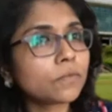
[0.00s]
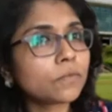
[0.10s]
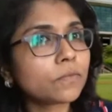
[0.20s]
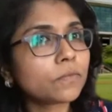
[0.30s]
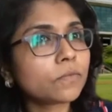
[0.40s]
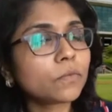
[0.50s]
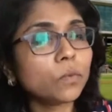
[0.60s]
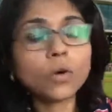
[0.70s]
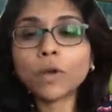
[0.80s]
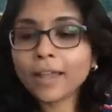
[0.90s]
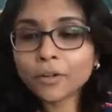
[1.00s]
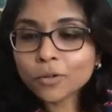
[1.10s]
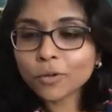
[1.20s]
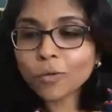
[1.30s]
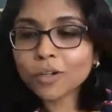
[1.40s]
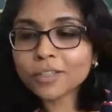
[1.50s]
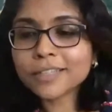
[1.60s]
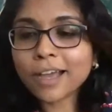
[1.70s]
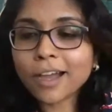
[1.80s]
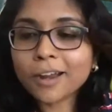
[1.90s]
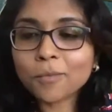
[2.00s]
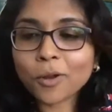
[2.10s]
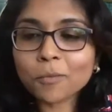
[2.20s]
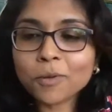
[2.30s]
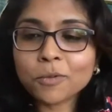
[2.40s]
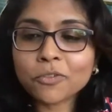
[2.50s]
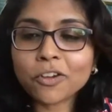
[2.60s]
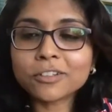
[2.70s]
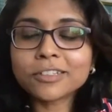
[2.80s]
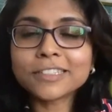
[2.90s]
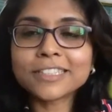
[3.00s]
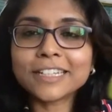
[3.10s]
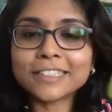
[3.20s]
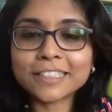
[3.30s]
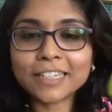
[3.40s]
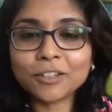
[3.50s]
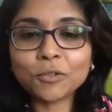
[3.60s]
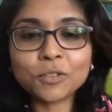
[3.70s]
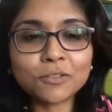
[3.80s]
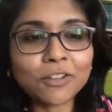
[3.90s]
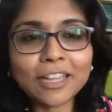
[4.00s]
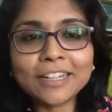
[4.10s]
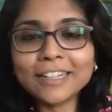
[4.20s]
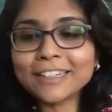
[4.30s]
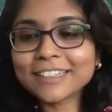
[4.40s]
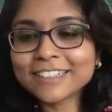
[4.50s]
Whoa, I don't know what is the hard problem of consciousness. Can you define it?